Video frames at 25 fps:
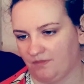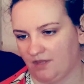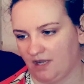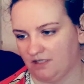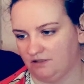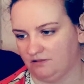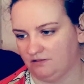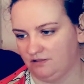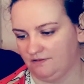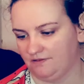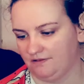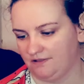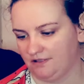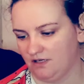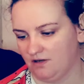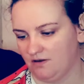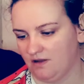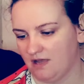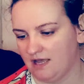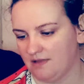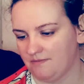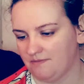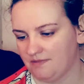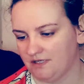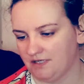I don't even know
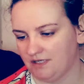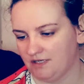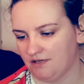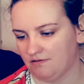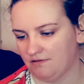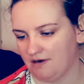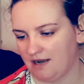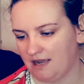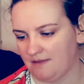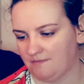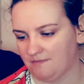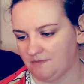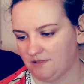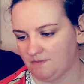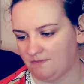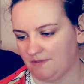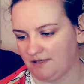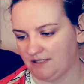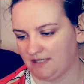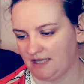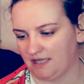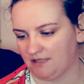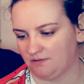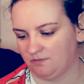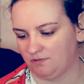how many grams,
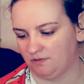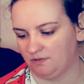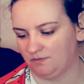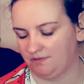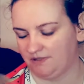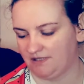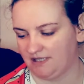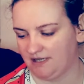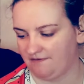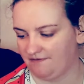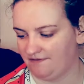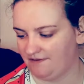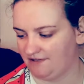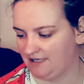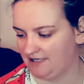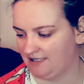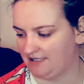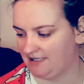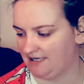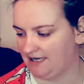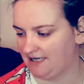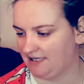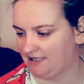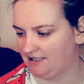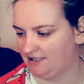but that will be
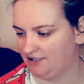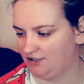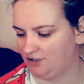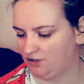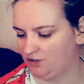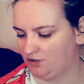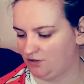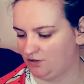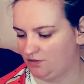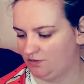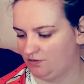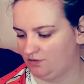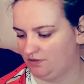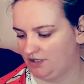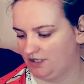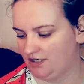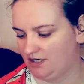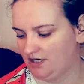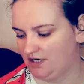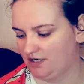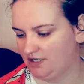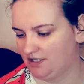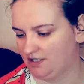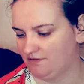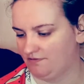definitely at least 2
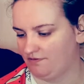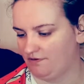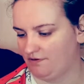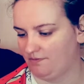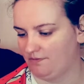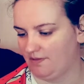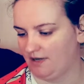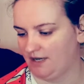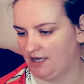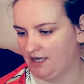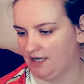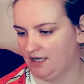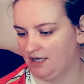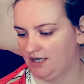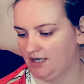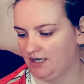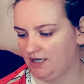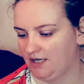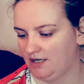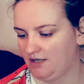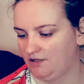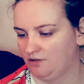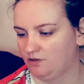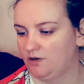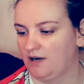dinners for me.
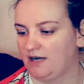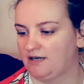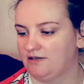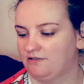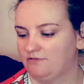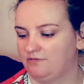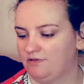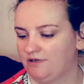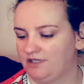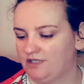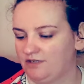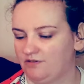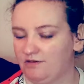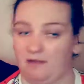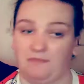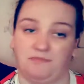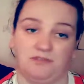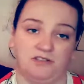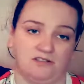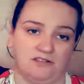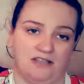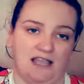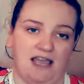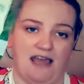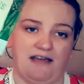220 grams,
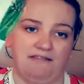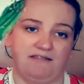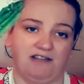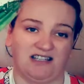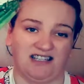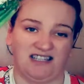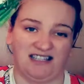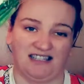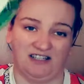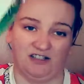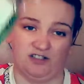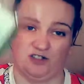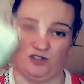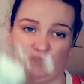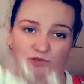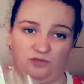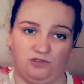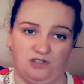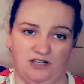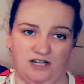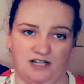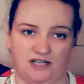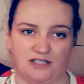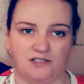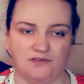so yeah, that's at least 2
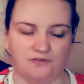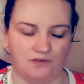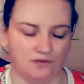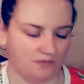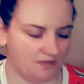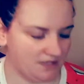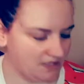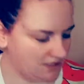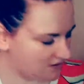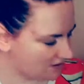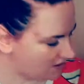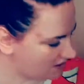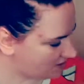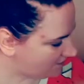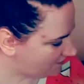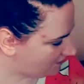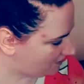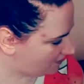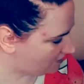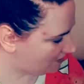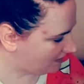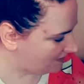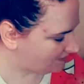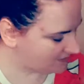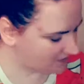dinners for me, so
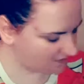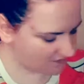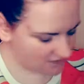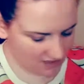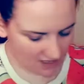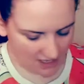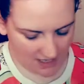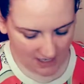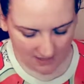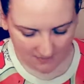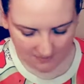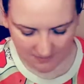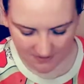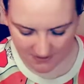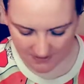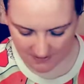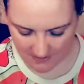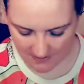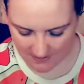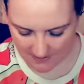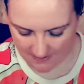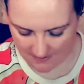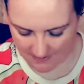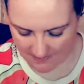4 grams of carbs.